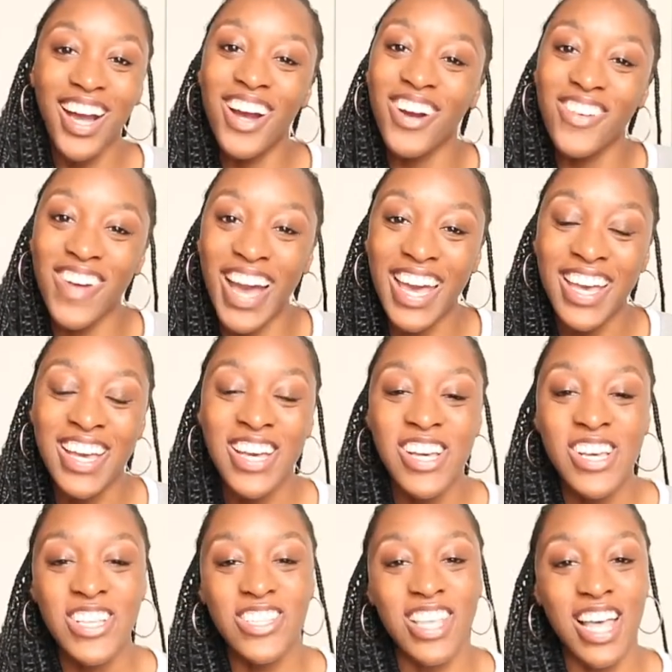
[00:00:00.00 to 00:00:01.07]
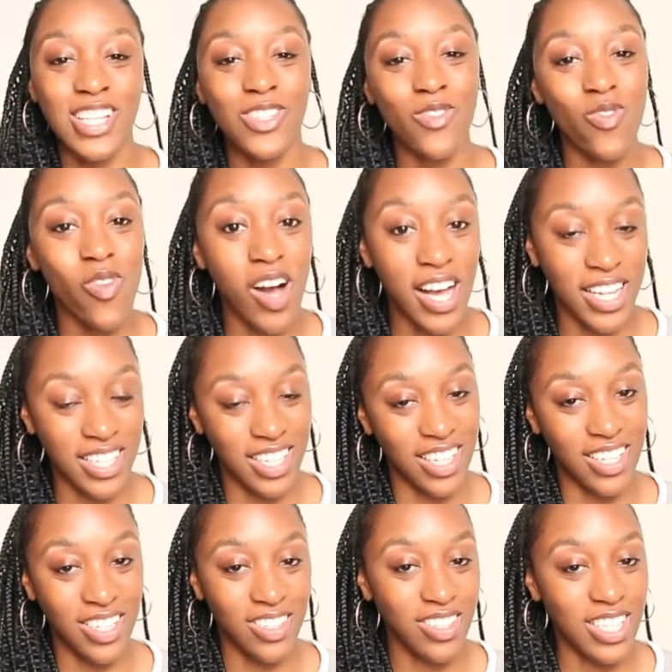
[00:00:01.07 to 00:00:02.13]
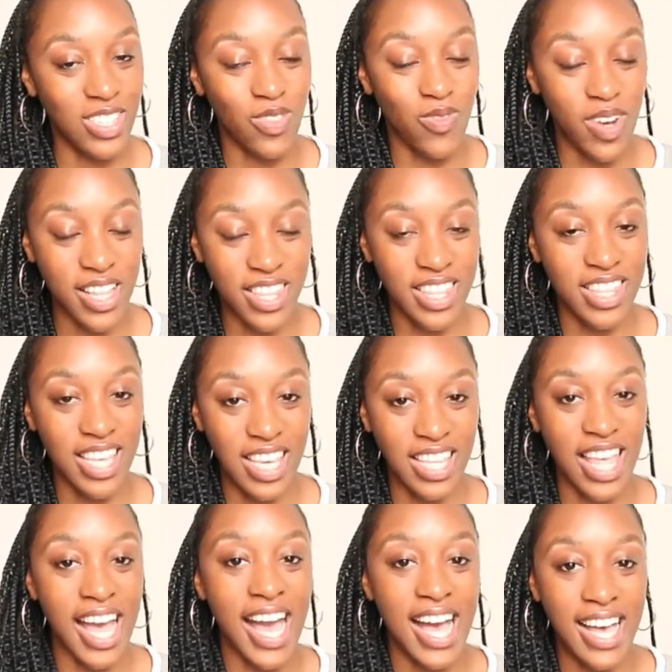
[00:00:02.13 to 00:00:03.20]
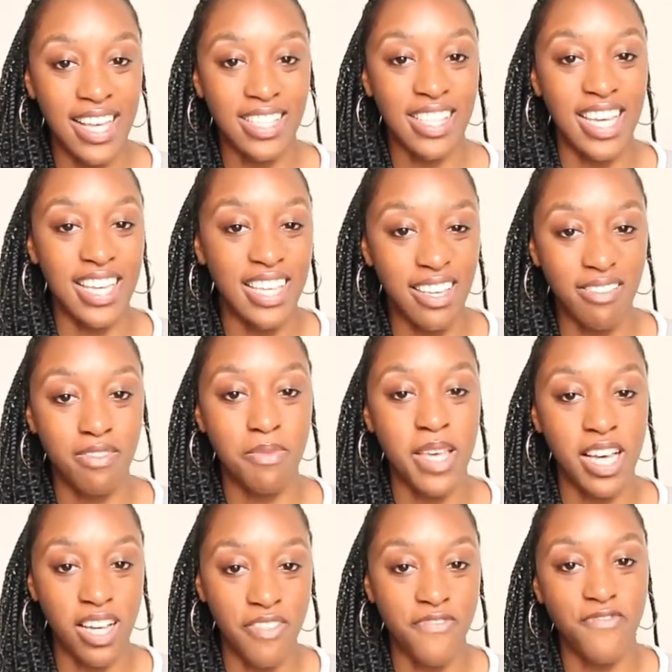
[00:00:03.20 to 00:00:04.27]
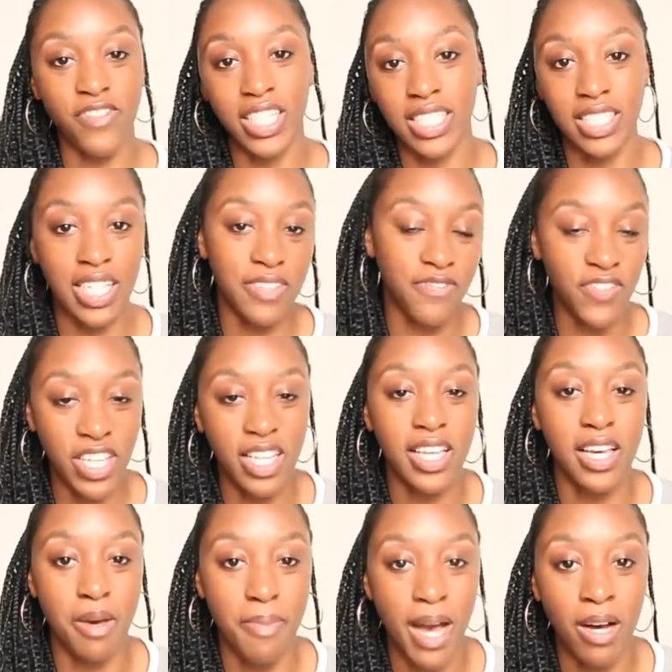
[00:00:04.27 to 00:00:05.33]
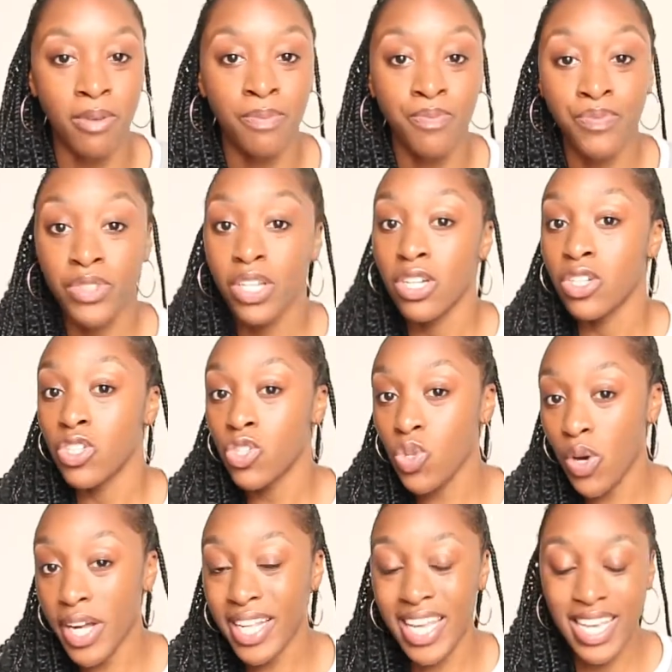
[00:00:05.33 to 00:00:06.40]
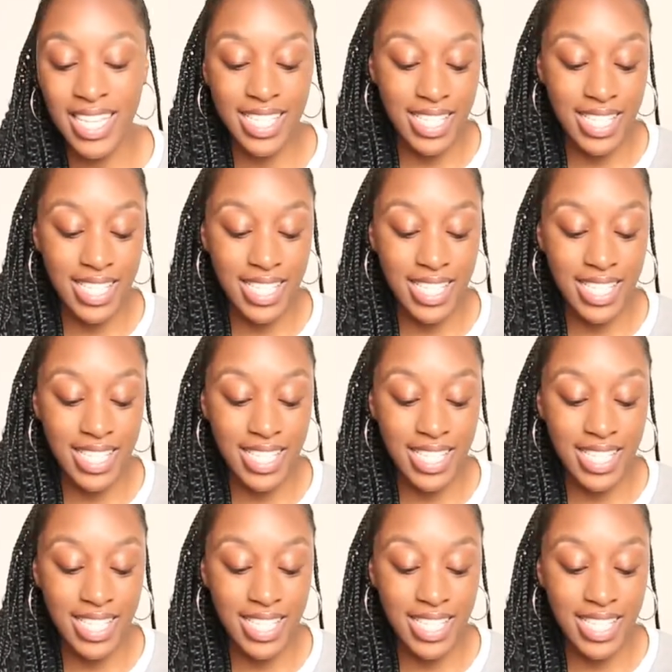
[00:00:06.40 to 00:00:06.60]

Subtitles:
All right, so that's one thing that gives me a conflicted feeling about joining.